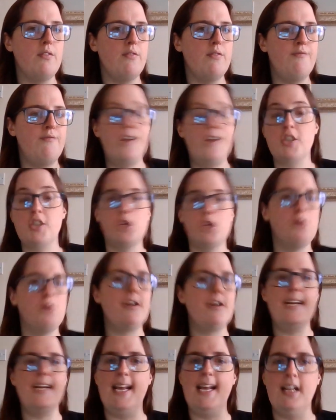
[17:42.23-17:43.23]

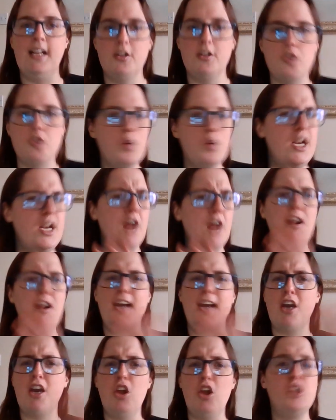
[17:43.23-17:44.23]
Victorian England, or, you know,
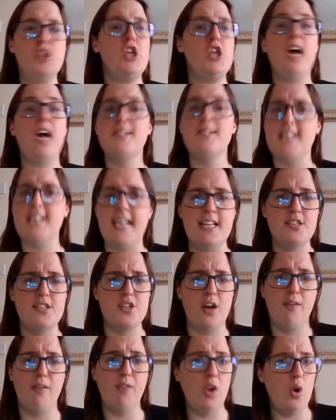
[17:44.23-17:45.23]
like Charles
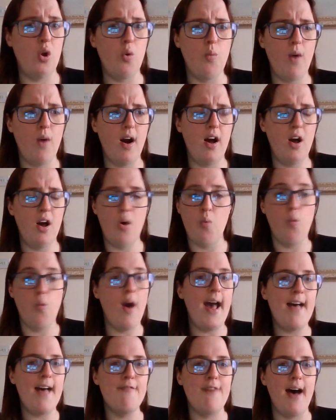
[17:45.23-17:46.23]
Dickens novel or
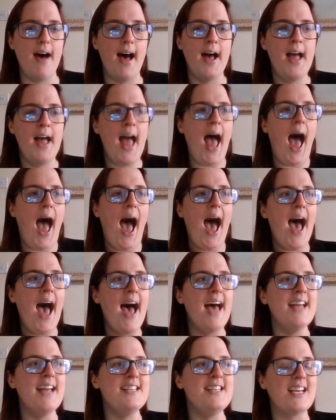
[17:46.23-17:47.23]
whatever,
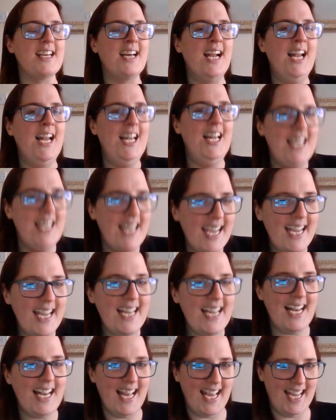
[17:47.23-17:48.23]
and
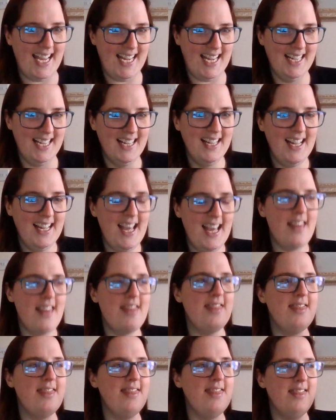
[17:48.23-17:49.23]
clearly
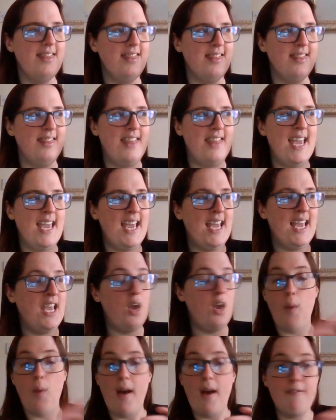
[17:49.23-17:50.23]

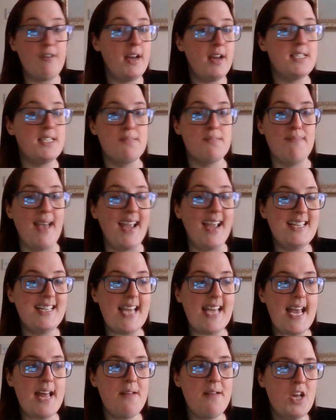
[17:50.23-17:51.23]
whoever has made
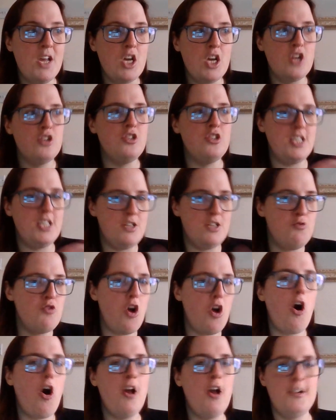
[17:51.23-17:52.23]
it did
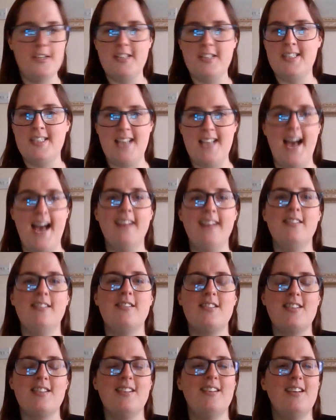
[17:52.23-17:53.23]
not
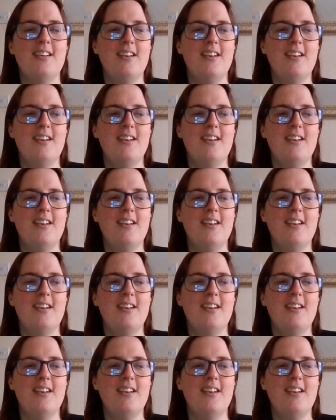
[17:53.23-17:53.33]
understand